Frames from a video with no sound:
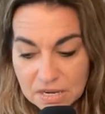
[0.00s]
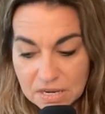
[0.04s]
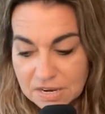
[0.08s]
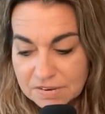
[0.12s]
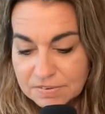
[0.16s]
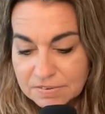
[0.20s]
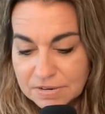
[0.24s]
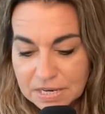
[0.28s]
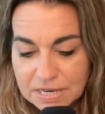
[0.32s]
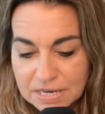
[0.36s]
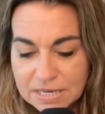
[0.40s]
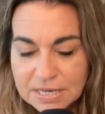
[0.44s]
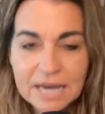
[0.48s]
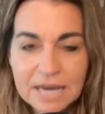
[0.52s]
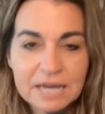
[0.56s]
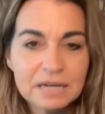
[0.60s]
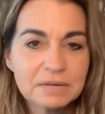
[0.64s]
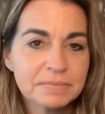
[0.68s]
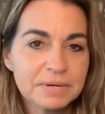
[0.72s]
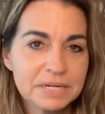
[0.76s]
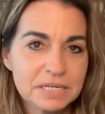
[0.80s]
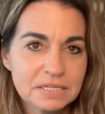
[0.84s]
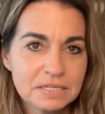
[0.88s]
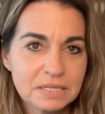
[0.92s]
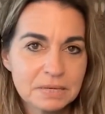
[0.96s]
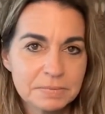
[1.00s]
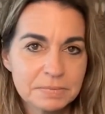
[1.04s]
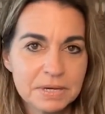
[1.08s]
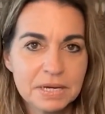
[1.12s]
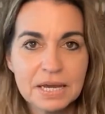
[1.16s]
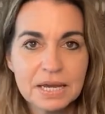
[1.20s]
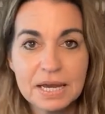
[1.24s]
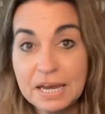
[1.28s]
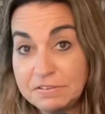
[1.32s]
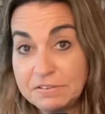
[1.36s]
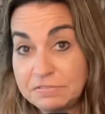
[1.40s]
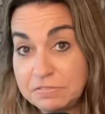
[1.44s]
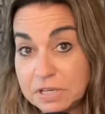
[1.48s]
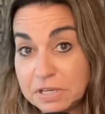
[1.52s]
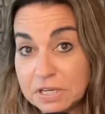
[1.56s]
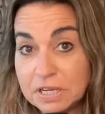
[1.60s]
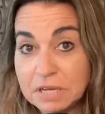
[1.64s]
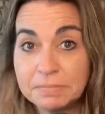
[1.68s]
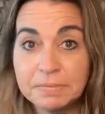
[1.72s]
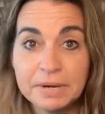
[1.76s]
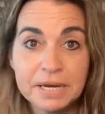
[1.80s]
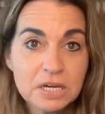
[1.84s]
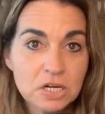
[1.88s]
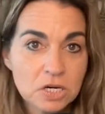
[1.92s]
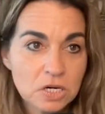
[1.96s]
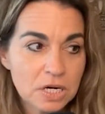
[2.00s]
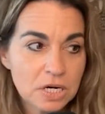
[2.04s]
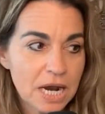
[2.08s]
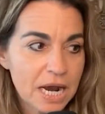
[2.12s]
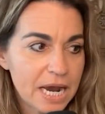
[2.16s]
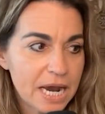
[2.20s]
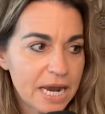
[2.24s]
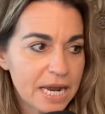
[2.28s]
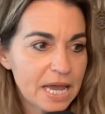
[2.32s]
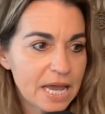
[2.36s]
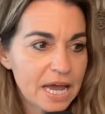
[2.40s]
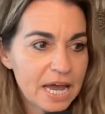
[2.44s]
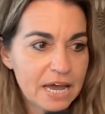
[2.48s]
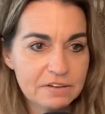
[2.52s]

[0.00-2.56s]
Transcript: I've got a knot in my stomach. I feel like I might cry.